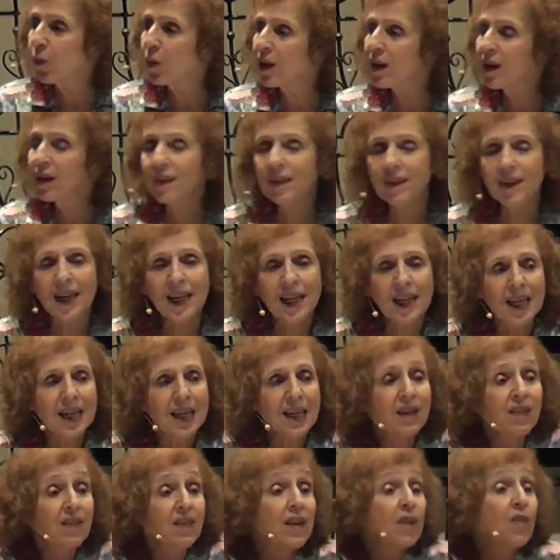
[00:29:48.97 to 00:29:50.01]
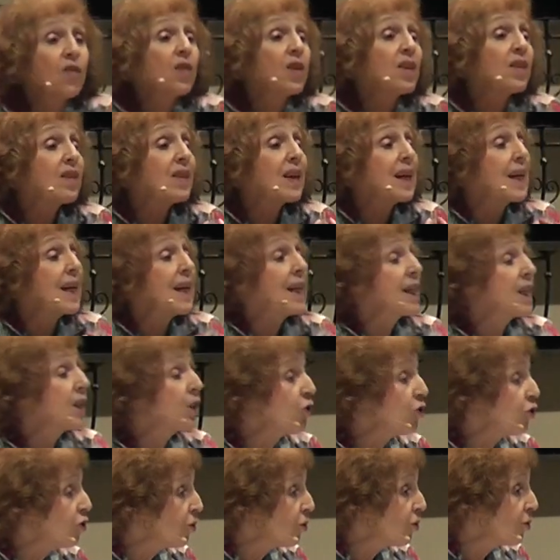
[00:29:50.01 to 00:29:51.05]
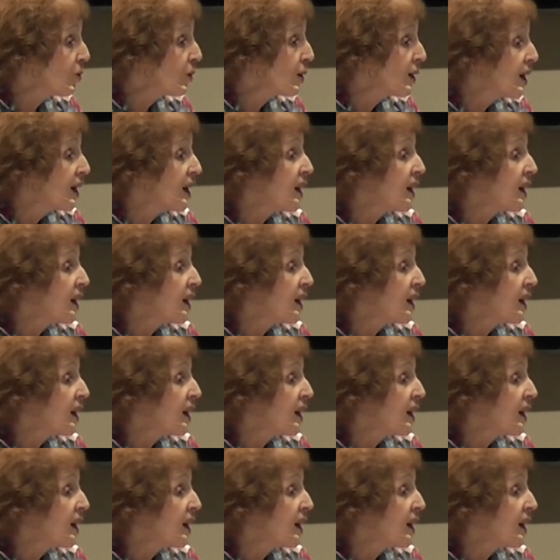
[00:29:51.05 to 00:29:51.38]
what it's saying is if it's in you,